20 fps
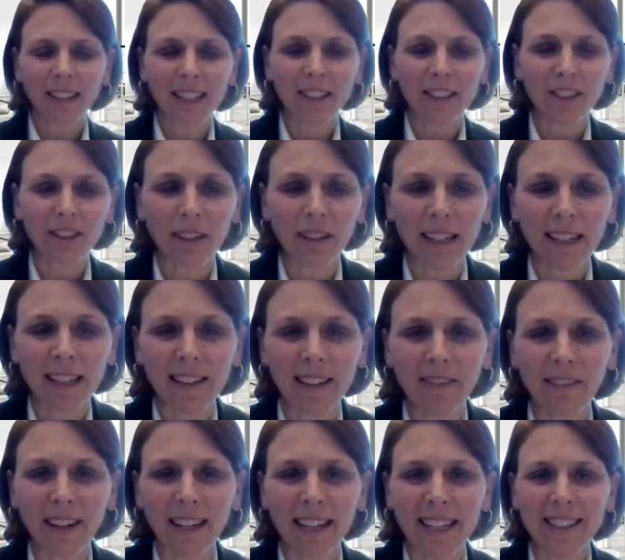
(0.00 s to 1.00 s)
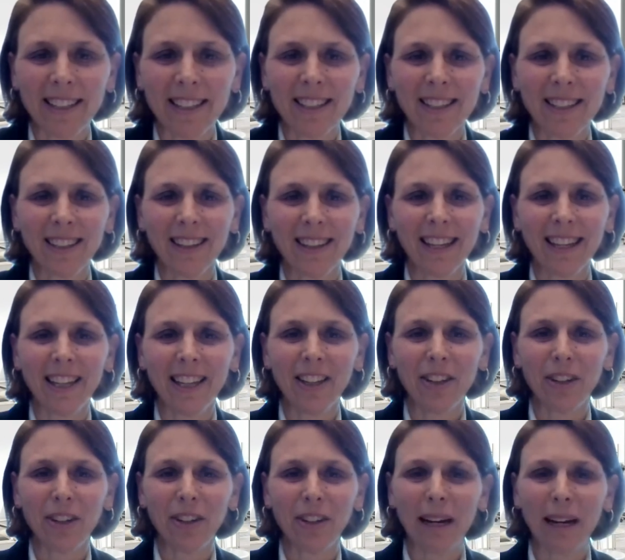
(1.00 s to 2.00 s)
That's great advice. Thank
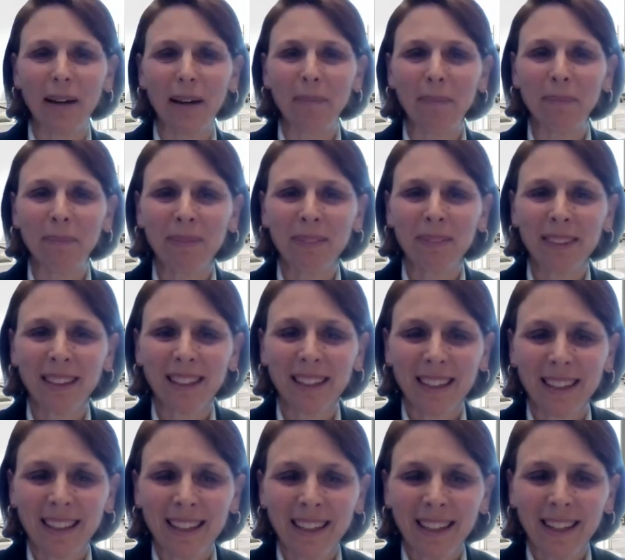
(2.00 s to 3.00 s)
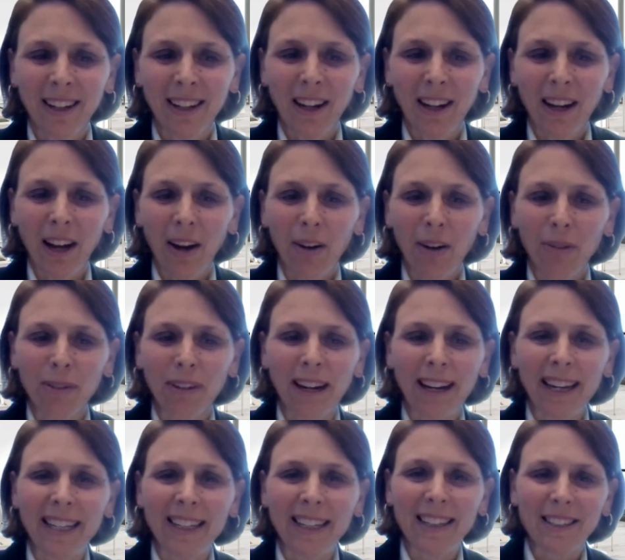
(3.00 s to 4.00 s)
you, Graham. All
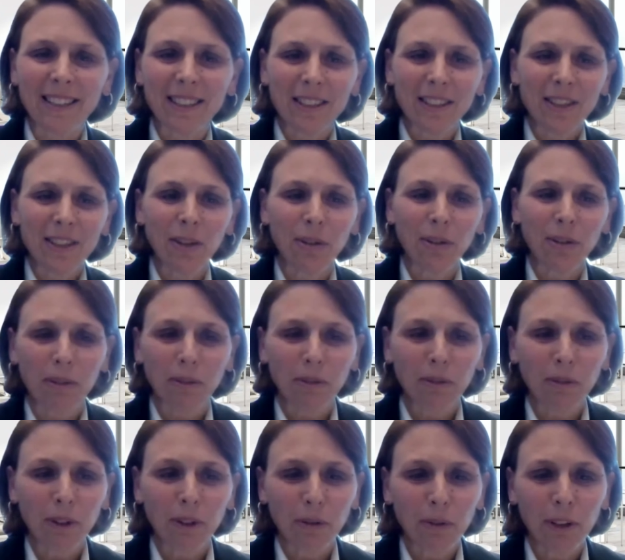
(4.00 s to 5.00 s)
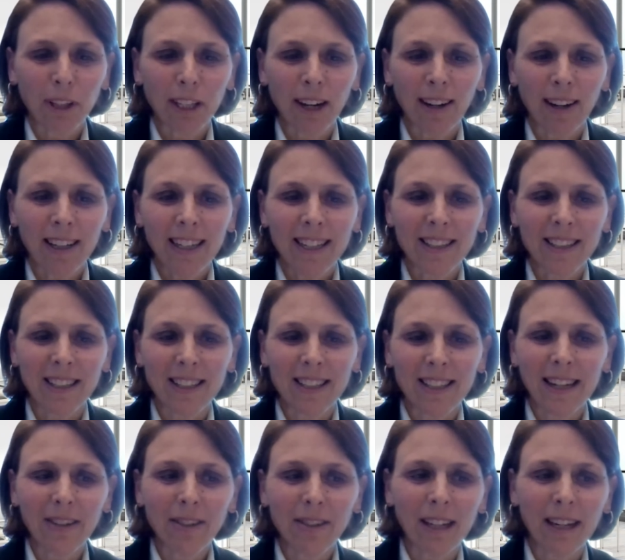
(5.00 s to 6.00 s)
right. So for the audience, it's
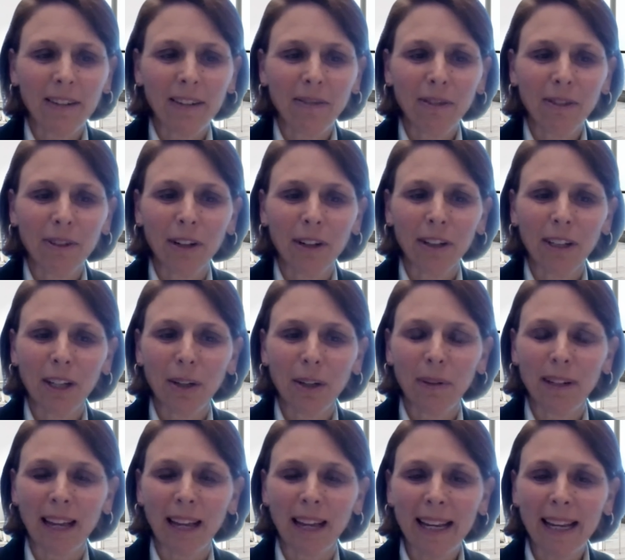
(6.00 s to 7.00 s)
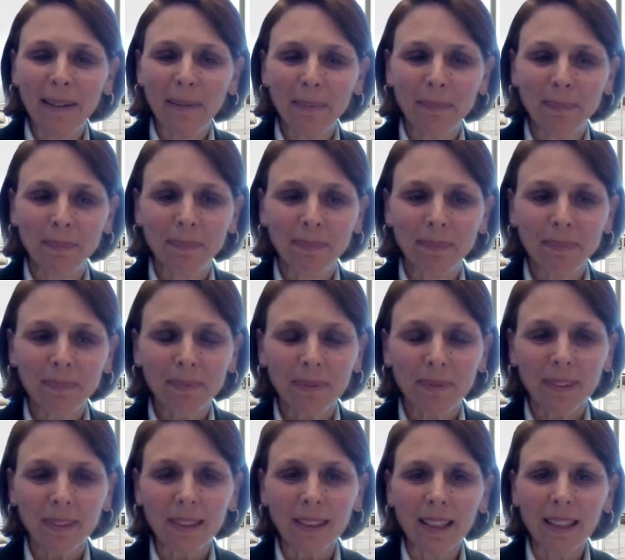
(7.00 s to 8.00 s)
now time for our Q&A.
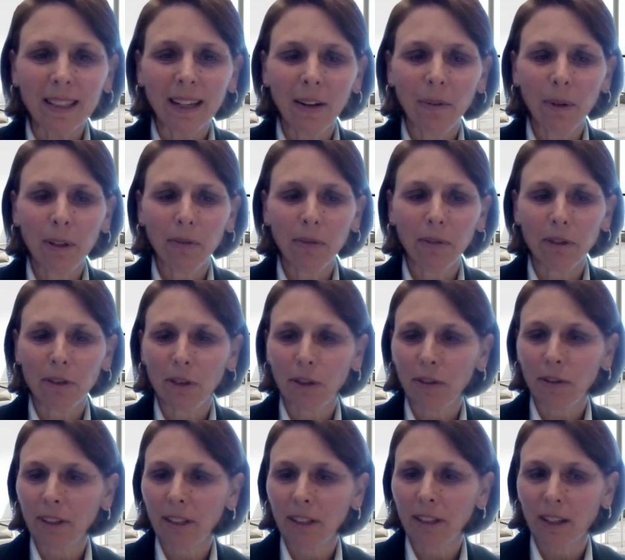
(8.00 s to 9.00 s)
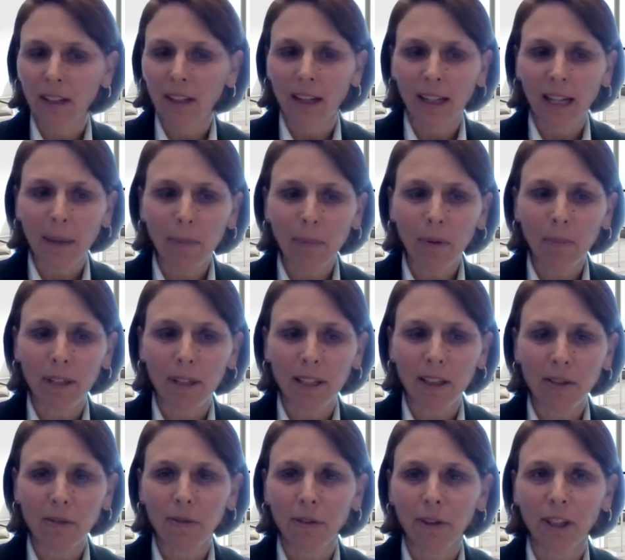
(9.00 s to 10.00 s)
And we've reserved a couple of
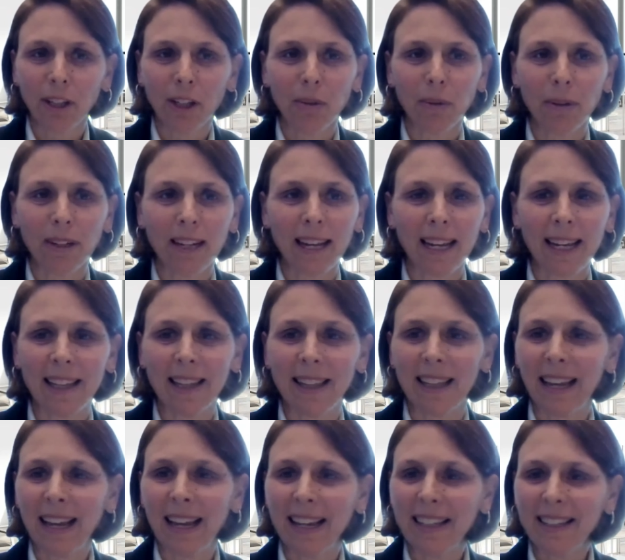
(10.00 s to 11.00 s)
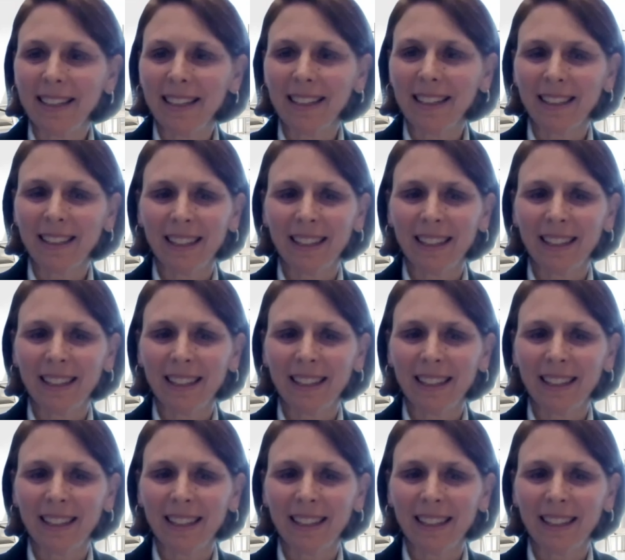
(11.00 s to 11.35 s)
minutes for Q&A at the end.